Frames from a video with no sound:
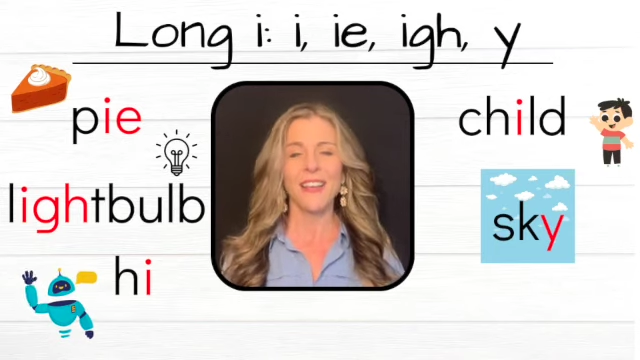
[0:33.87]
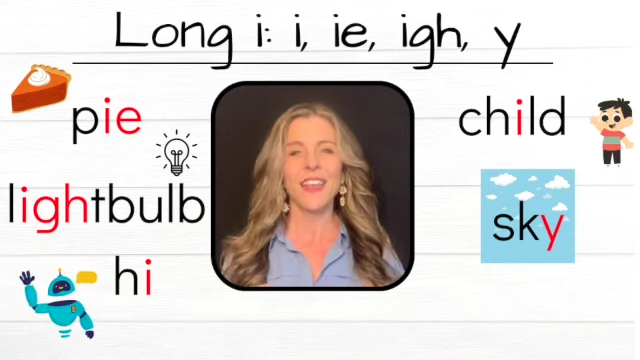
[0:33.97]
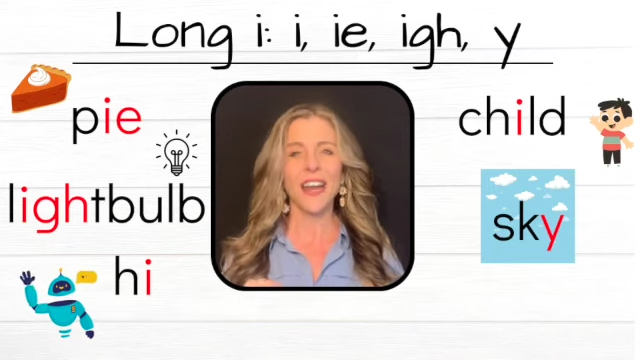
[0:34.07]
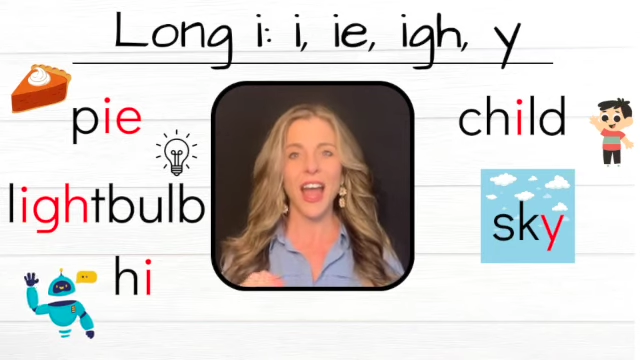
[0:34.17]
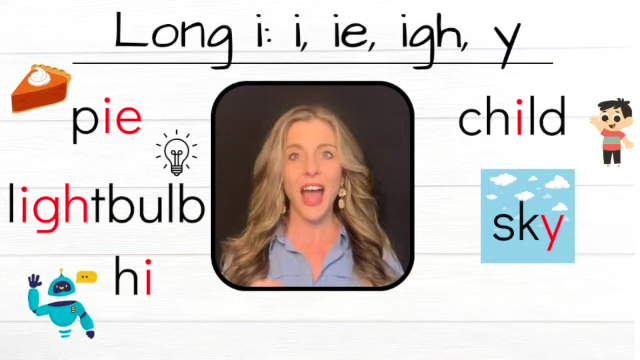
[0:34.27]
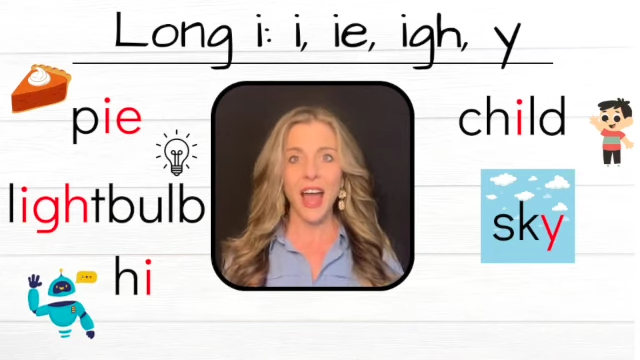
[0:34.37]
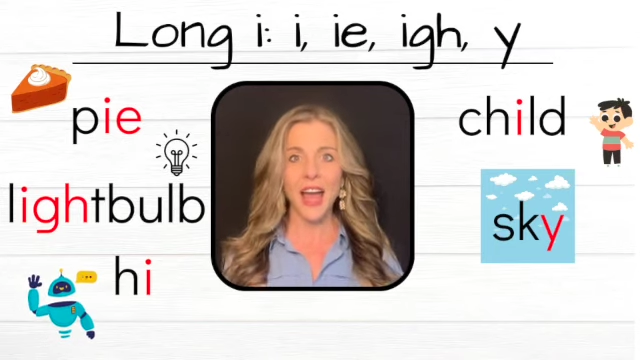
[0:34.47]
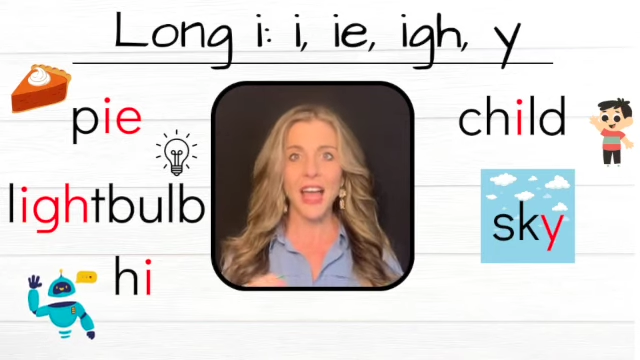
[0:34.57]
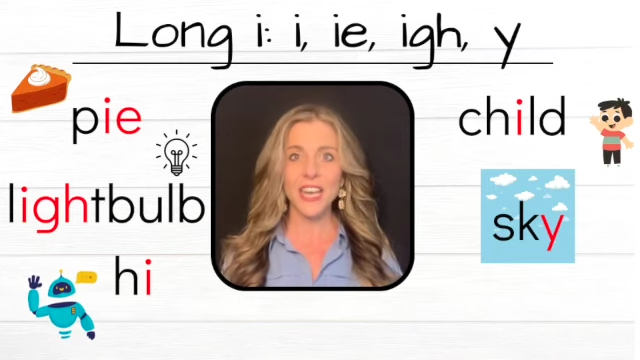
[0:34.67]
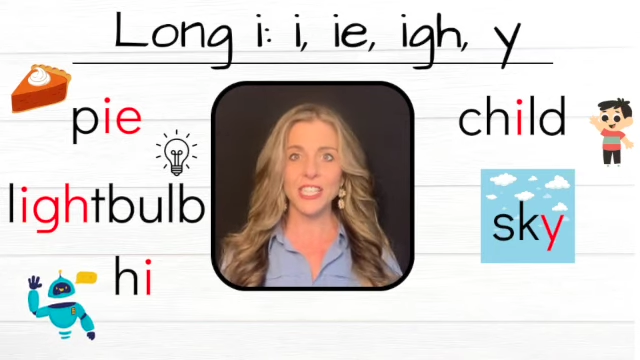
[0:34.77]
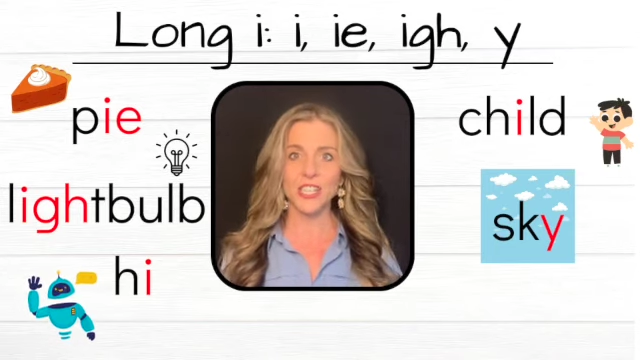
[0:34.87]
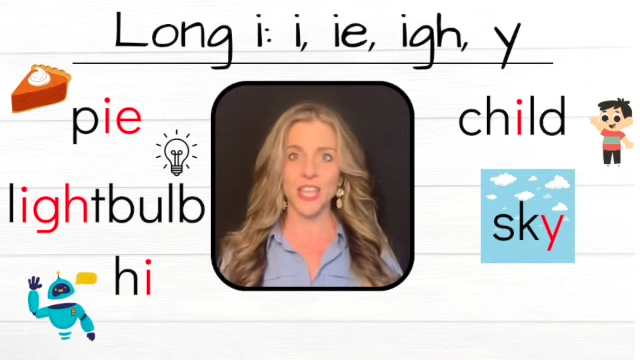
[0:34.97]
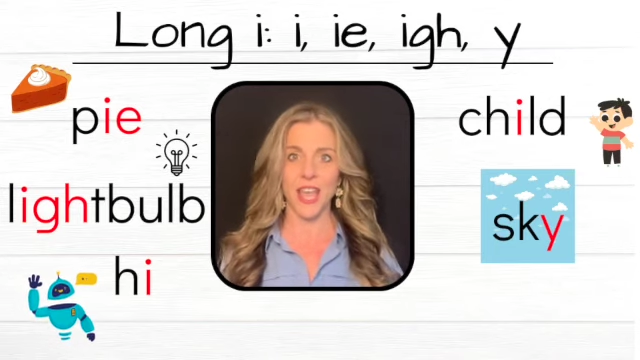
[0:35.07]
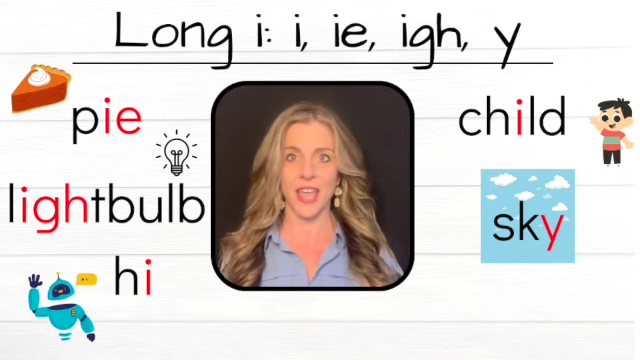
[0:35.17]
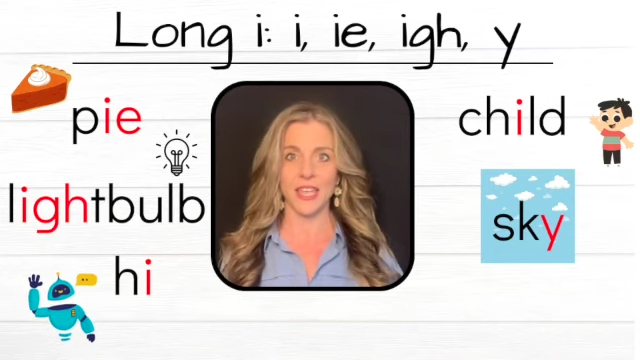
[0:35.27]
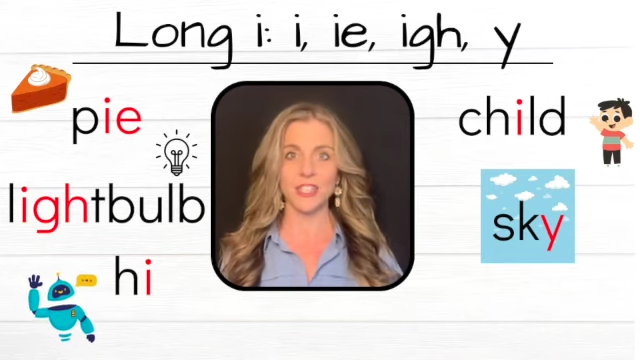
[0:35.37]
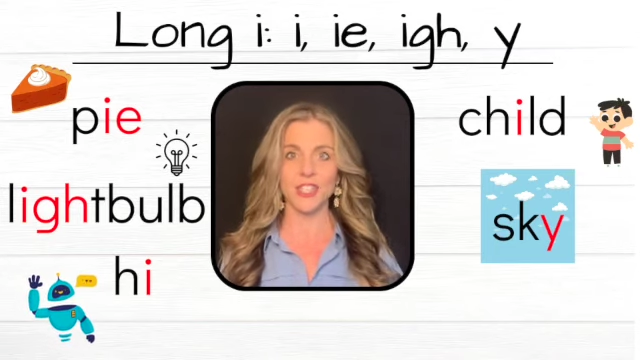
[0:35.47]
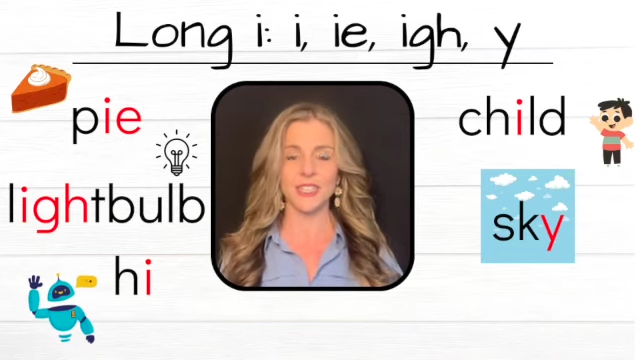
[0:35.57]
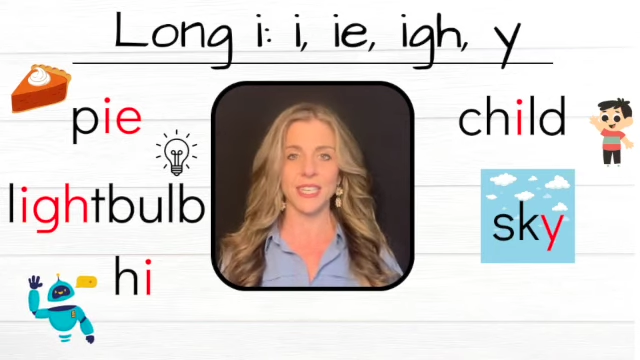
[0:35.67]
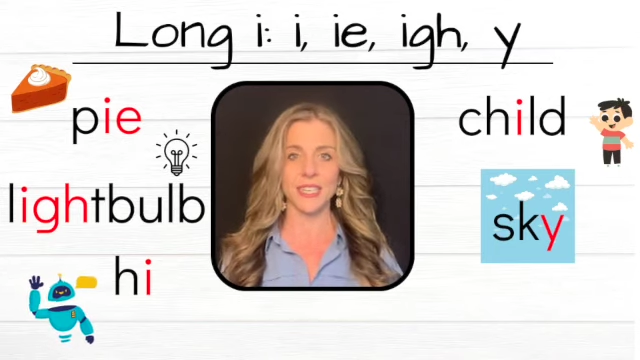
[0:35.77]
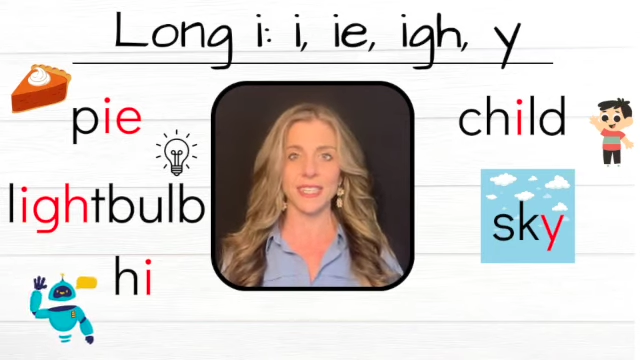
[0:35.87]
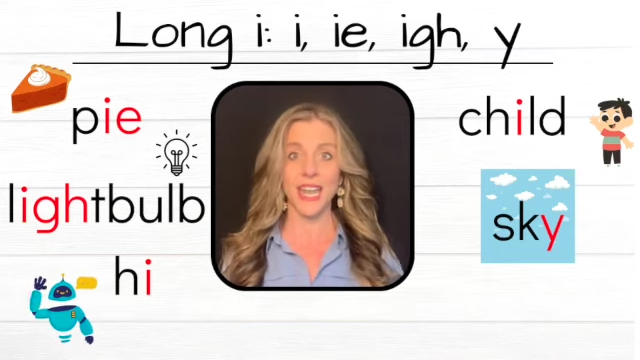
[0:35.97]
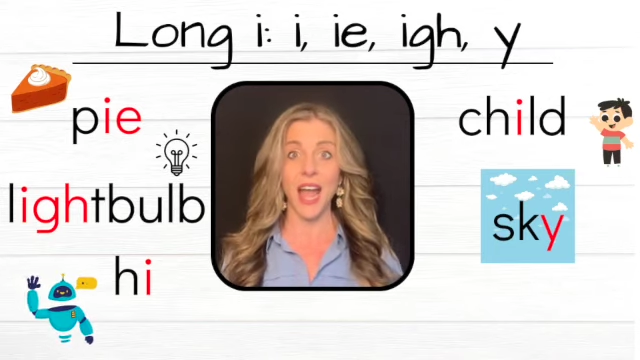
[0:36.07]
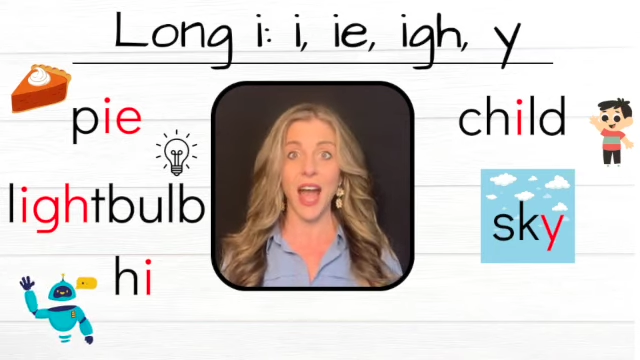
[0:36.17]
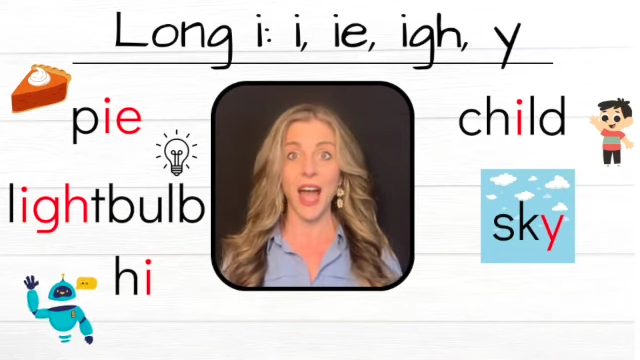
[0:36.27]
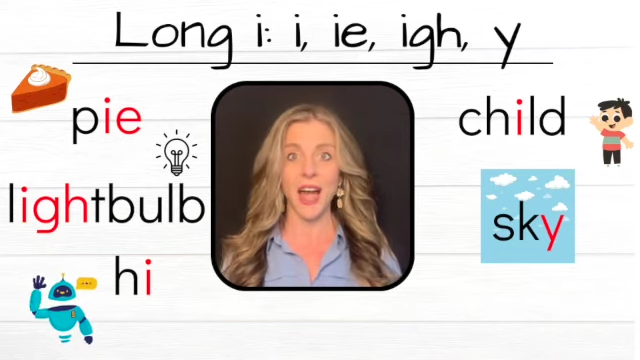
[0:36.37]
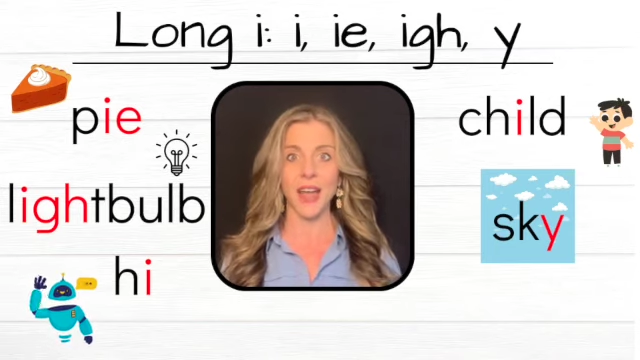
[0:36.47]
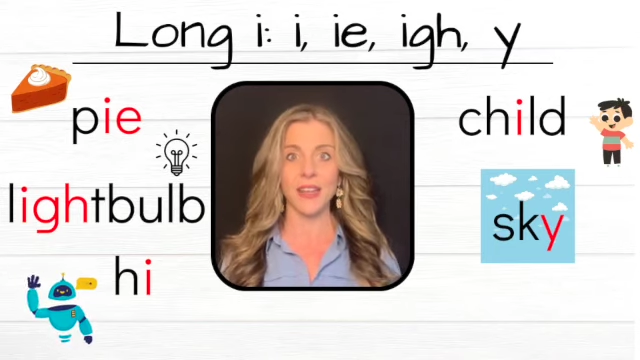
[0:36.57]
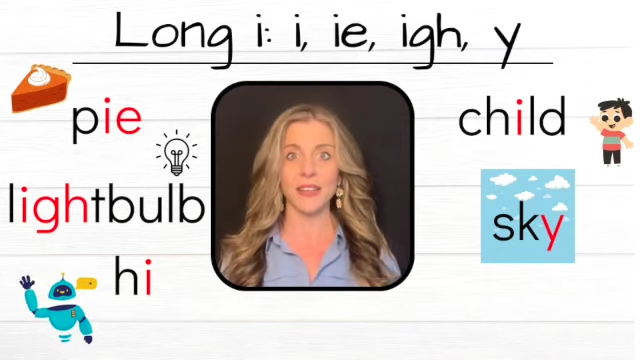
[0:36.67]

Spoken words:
That I-G-H is going to say I,